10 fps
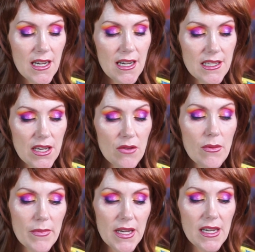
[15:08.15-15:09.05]
as a
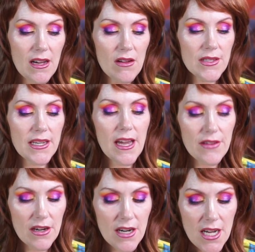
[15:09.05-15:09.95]
human being
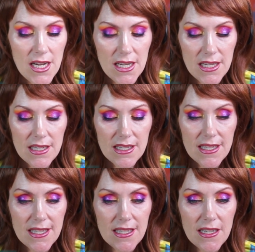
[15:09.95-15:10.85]
altogether,
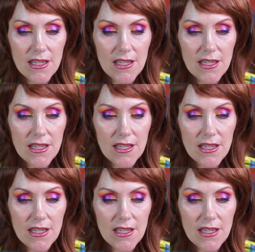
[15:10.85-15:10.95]
is,